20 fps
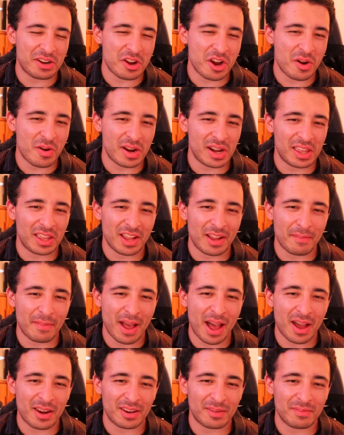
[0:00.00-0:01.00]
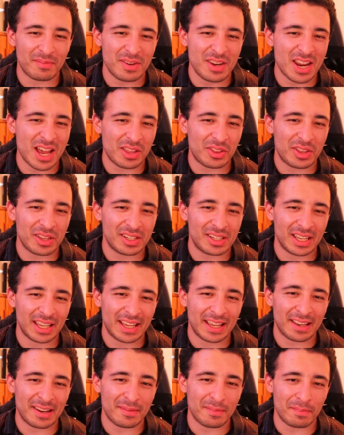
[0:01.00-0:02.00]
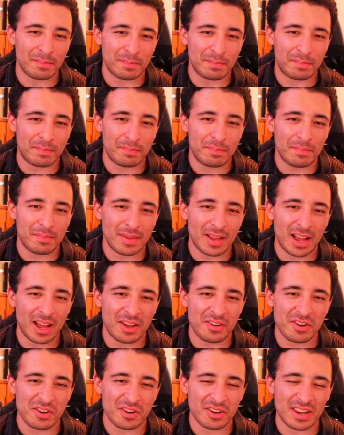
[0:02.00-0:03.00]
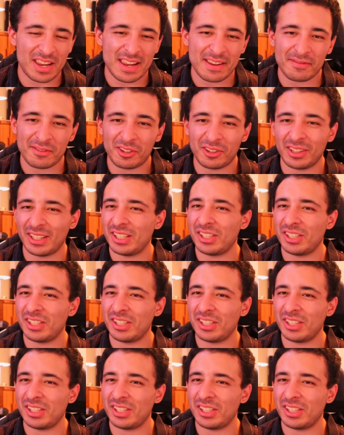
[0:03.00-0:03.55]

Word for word: know anything about him. Nothing to get him under evil.